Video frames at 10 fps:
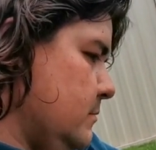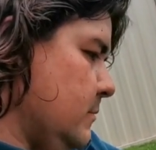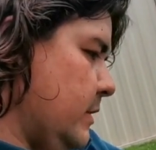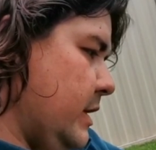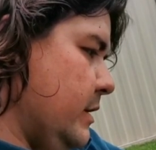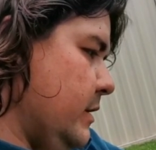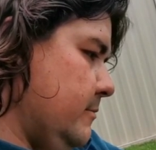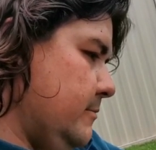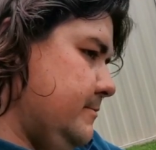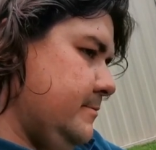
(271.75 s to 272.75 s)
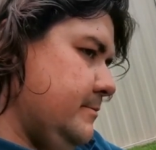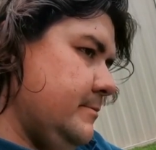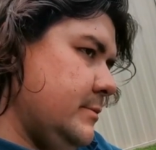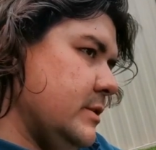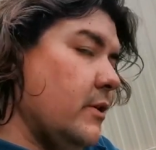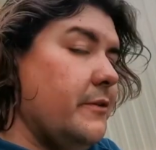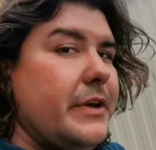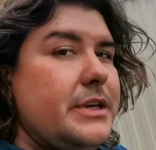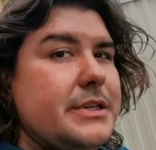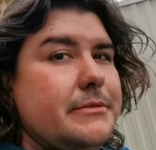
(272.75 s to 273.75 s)
what do you do? Just got to
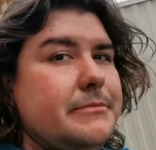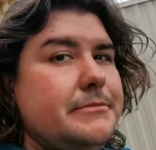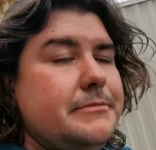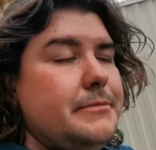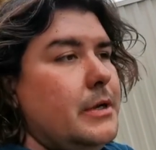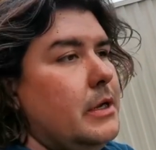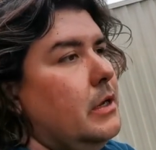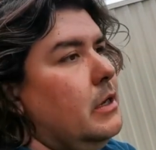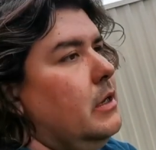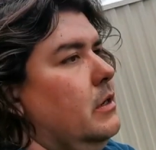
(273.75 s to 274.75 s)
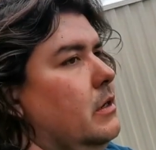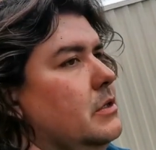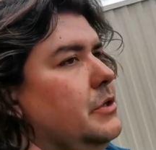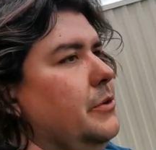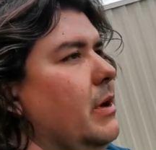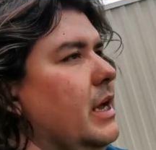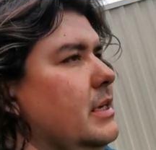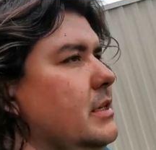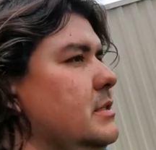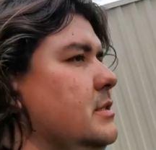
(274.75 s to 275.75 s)
fix it. Got two
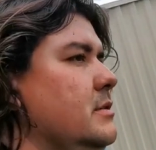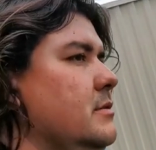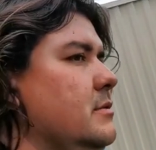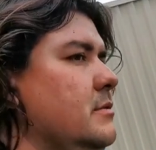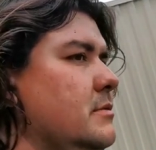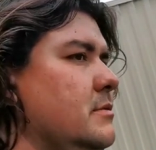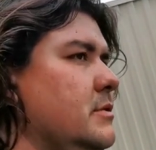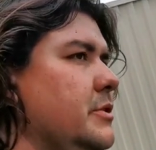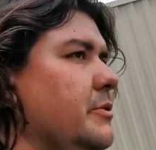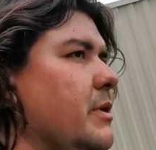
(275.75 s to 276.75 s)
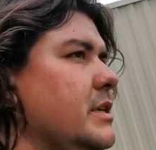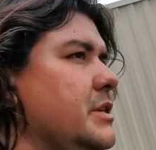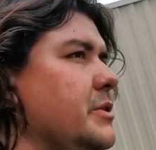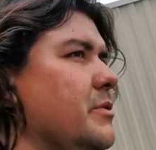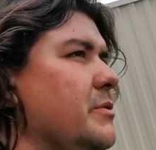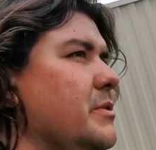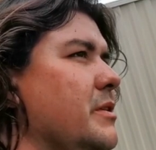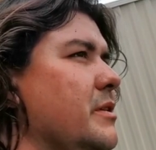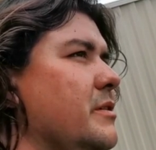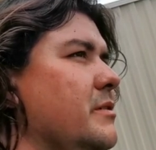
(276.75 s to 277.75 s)
ways of doing it with